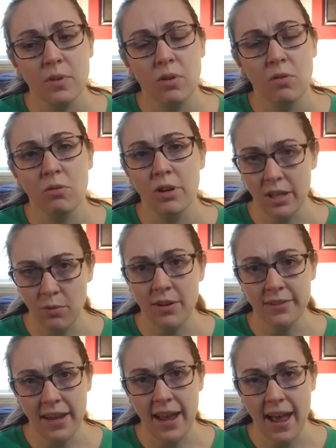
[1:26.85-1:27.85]
really
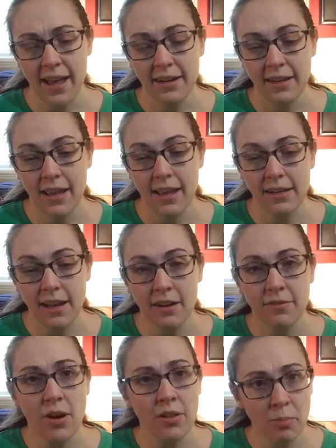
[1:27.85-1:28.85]
wants a hat. And out
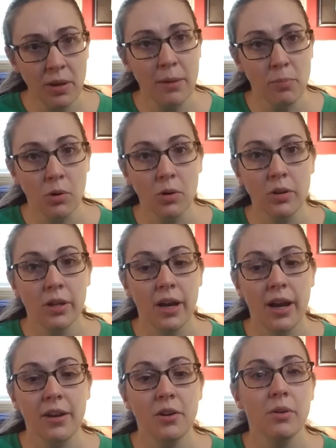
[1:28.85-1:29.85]
of all the people,
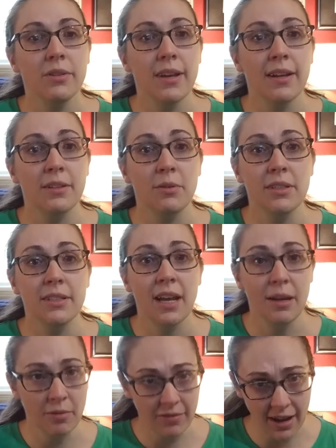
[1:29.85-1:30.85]
I know exactly what
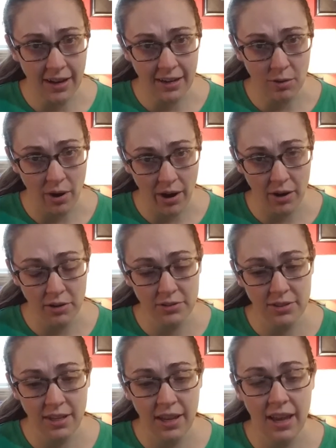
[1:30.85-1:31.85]
type of hat he
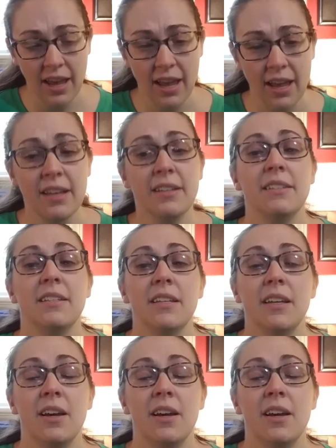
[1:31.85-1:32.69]
wears and